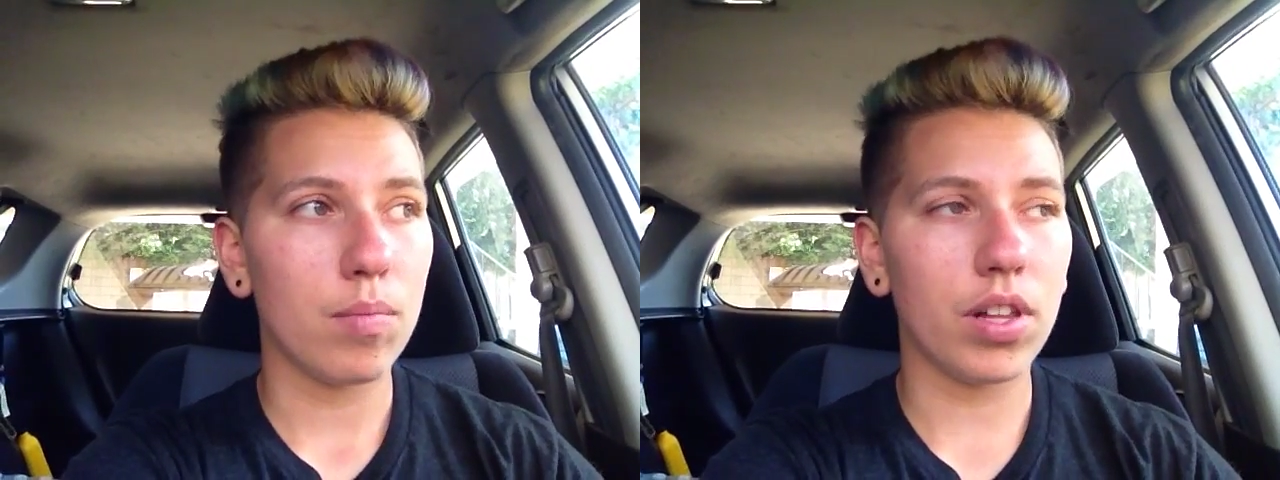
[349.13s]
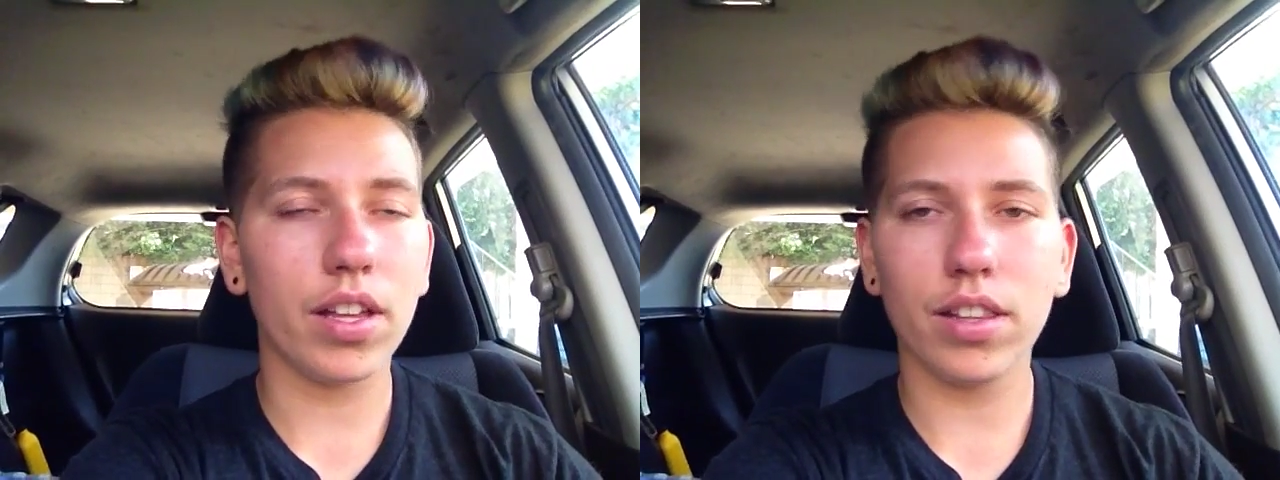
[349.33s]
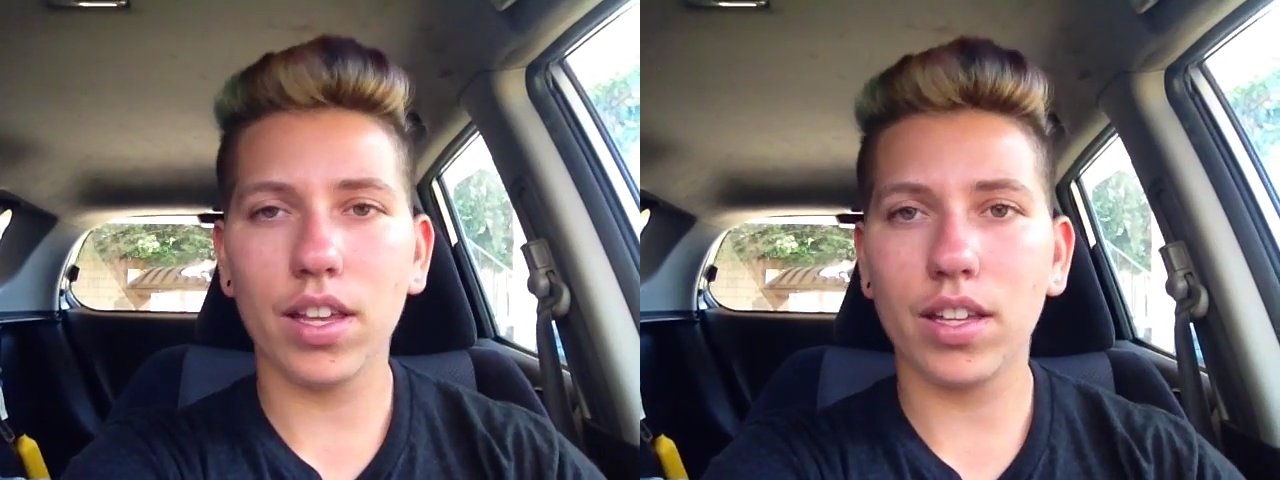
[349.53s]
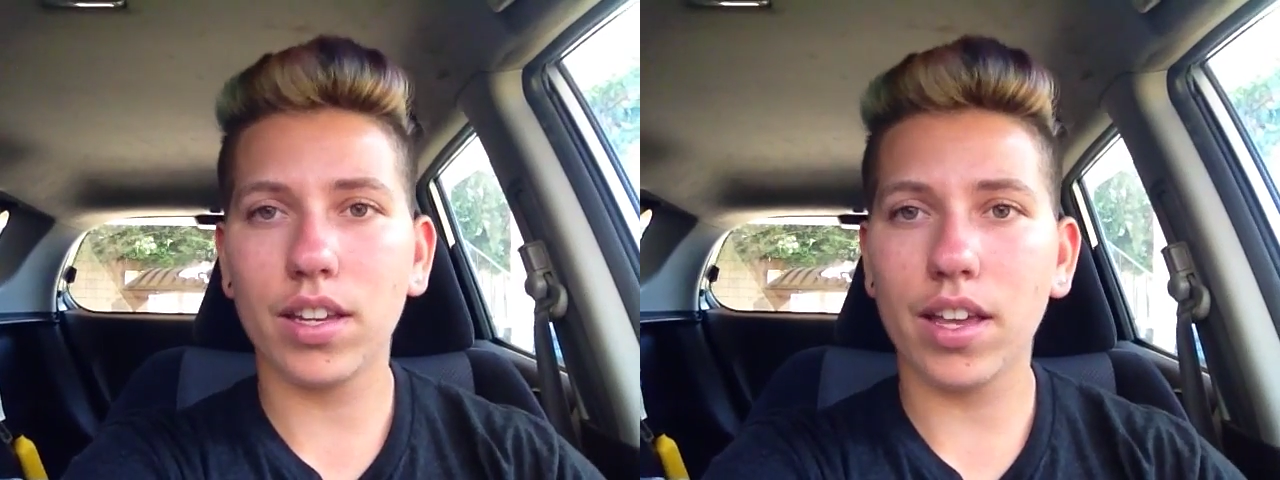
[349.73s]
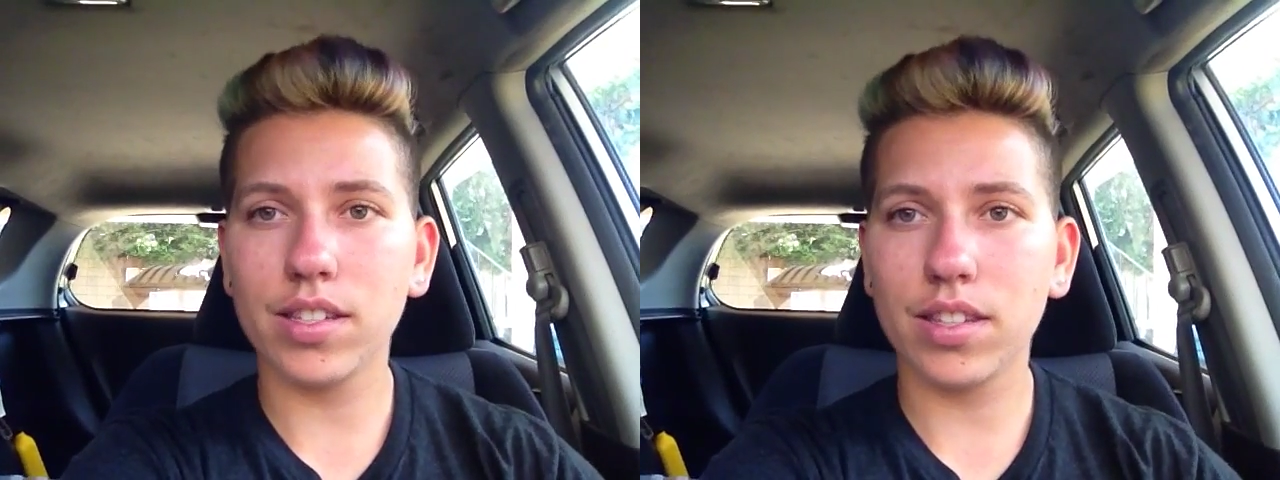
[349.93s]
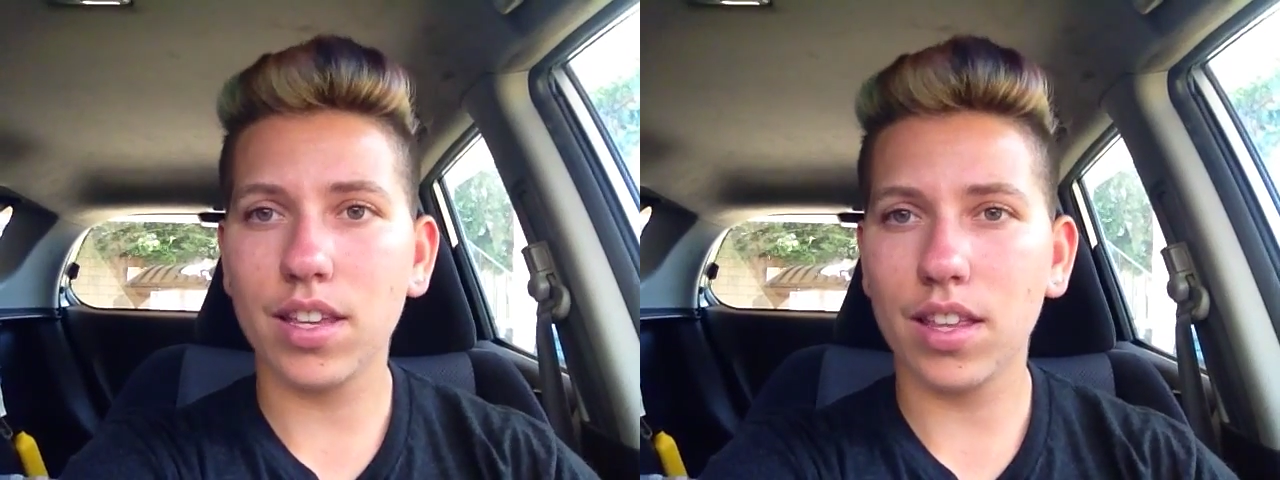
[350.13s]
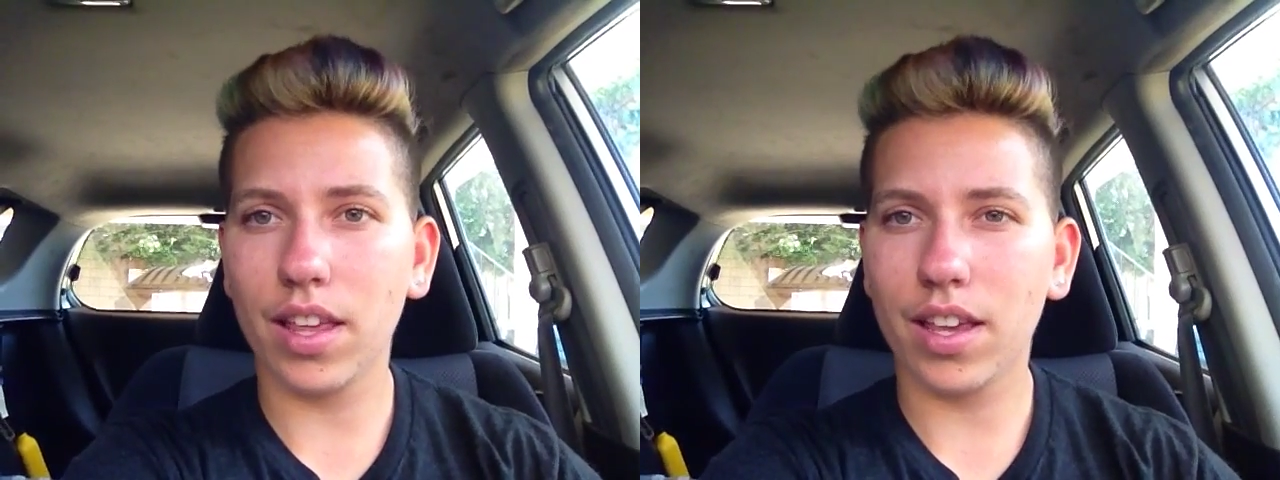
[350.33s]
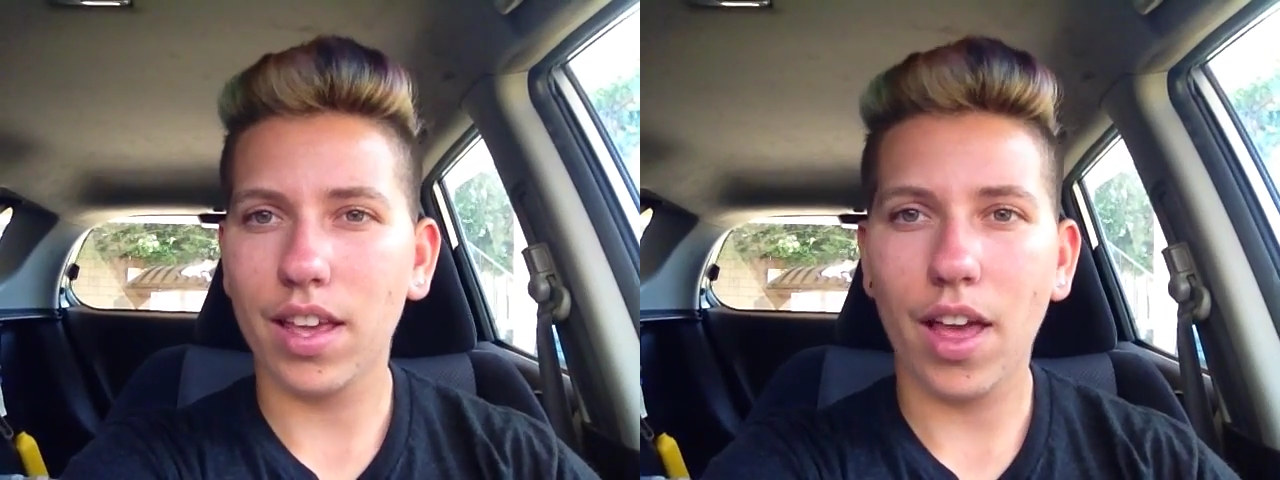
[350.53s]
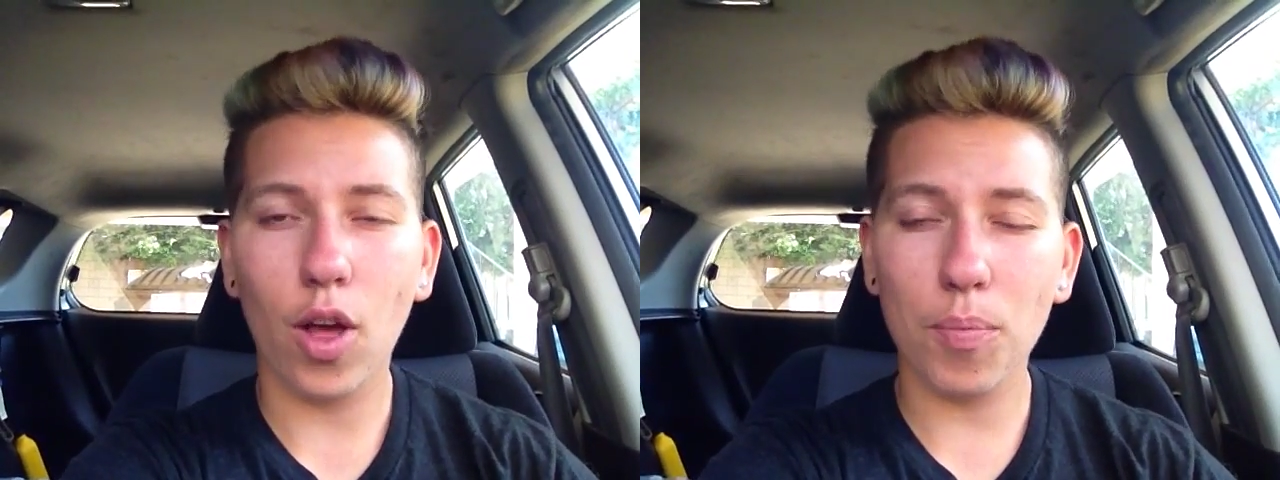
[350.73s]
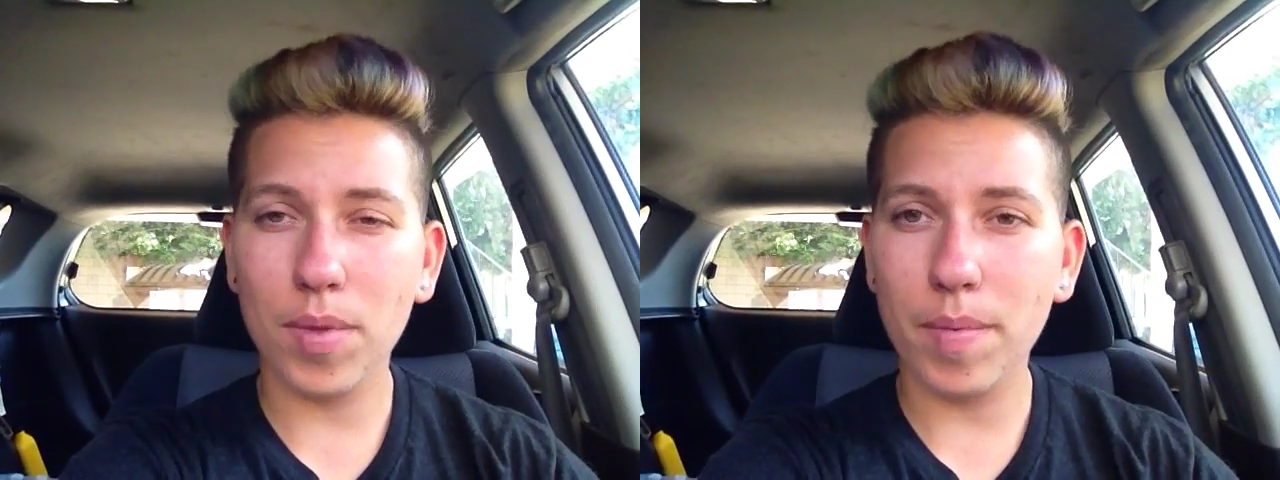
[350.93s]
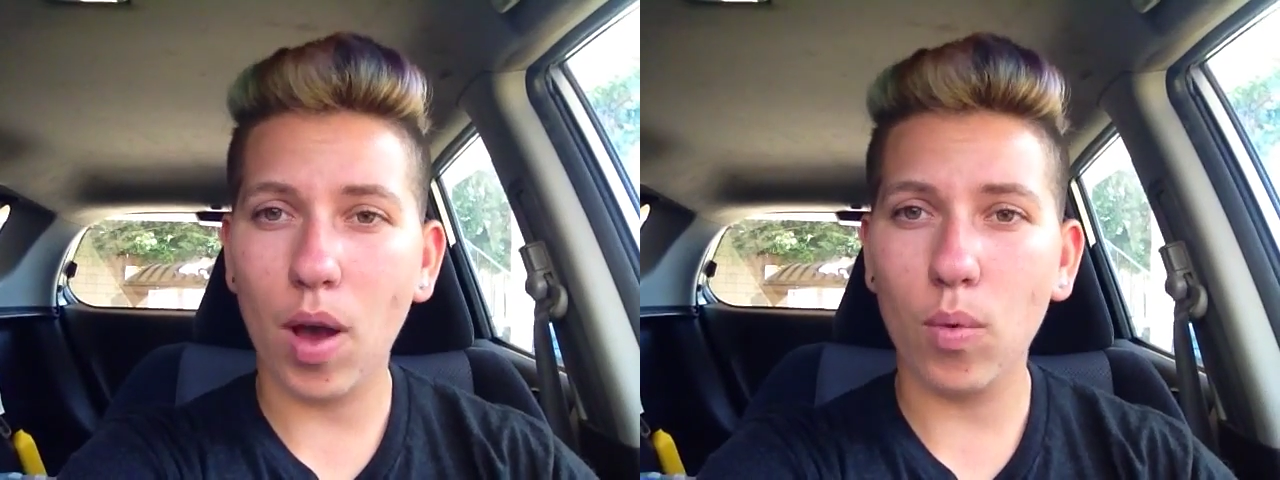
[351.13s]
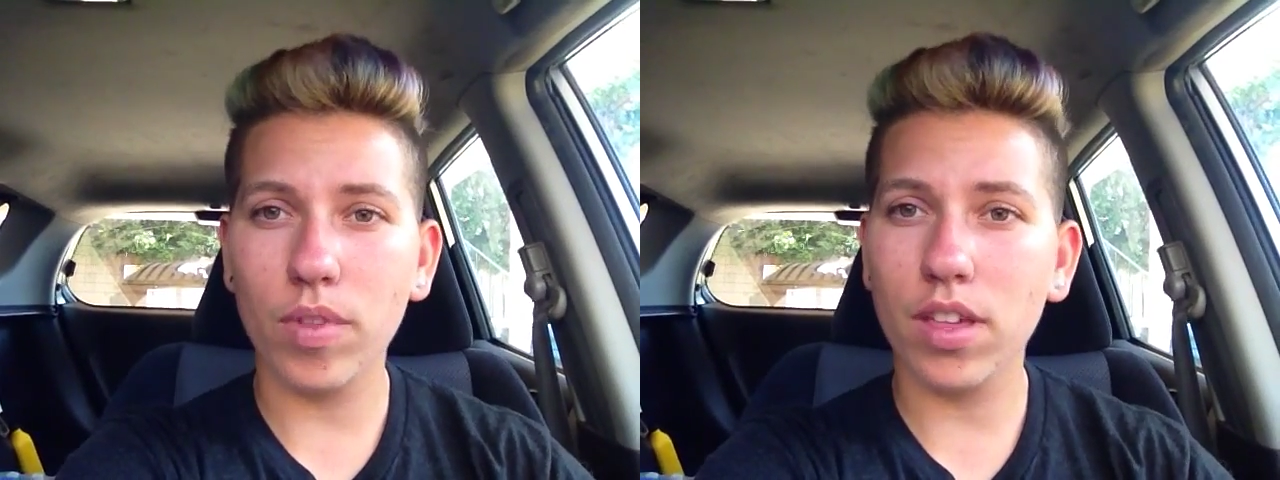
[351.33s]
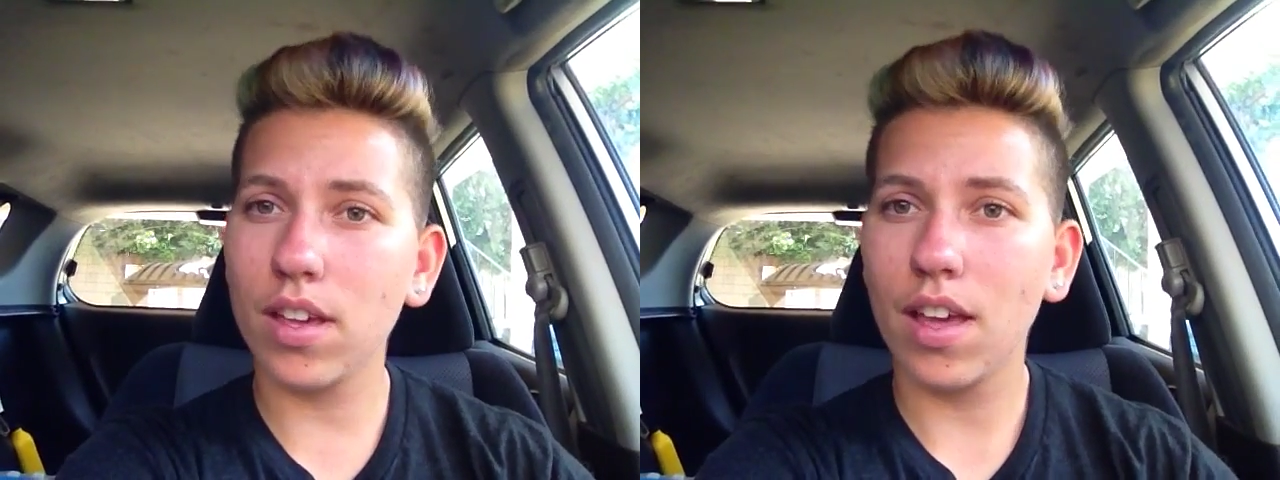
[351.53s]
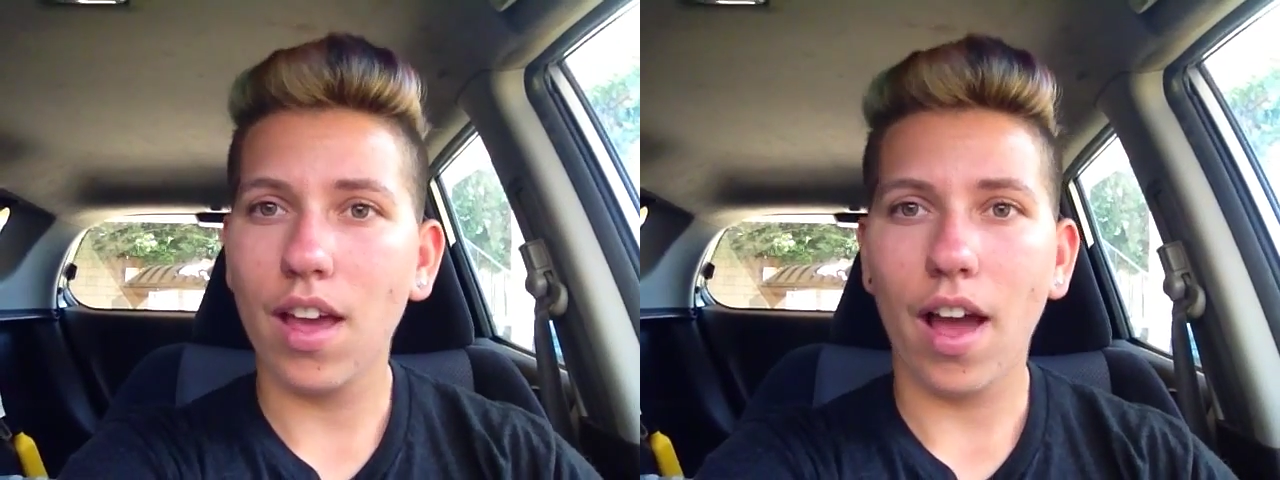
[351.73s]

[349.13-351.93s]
politely and nicely, like, help them out with it,